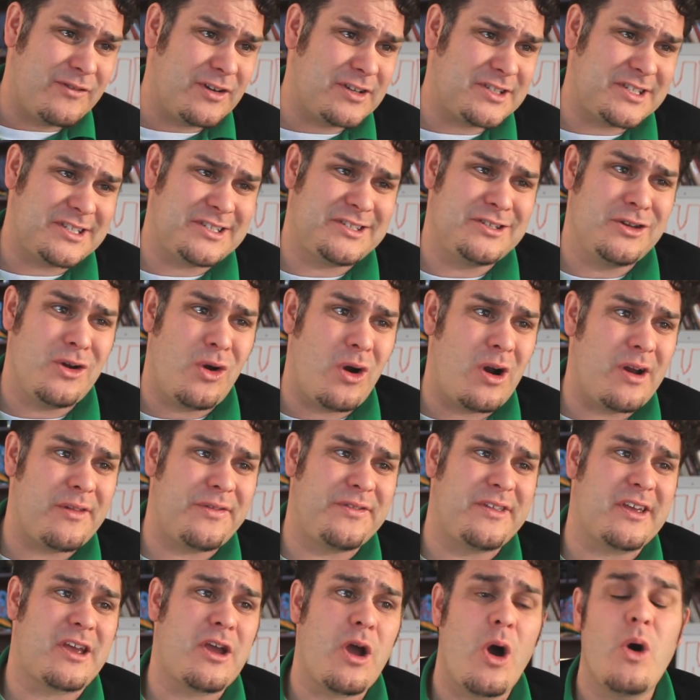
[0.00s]
versus
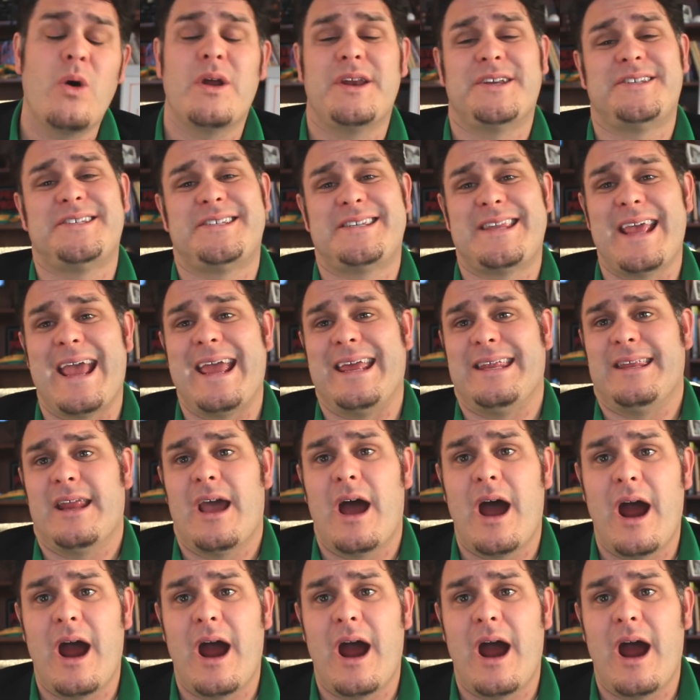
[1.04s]
North Dakota State.